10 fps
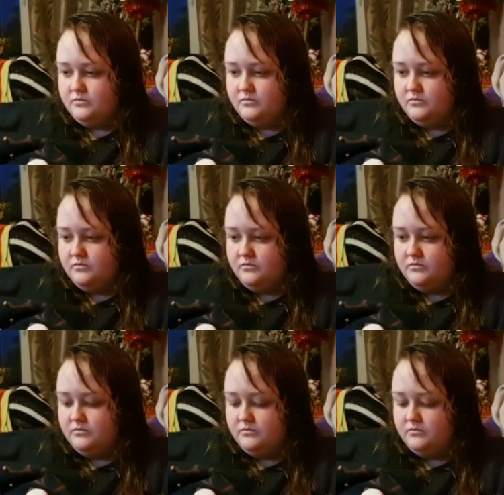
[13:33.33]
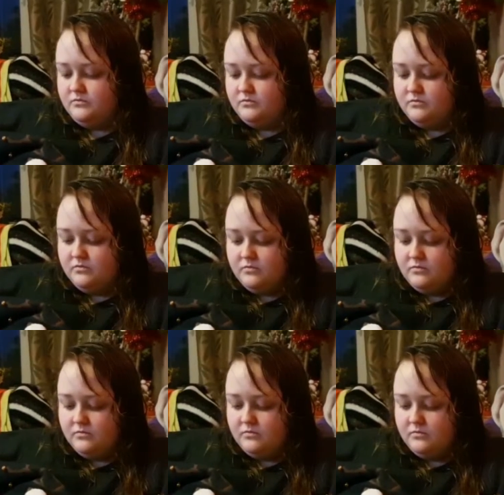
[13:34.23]

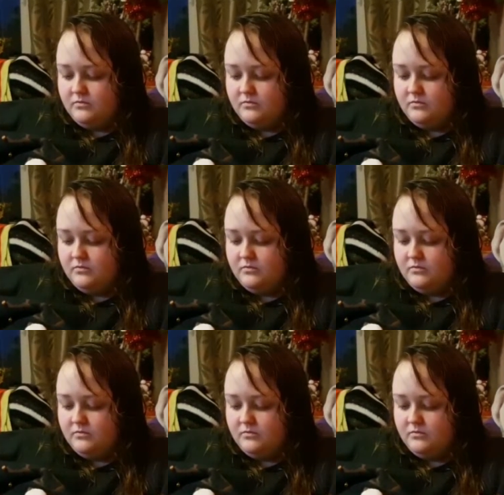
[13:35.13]
Nobody speaks.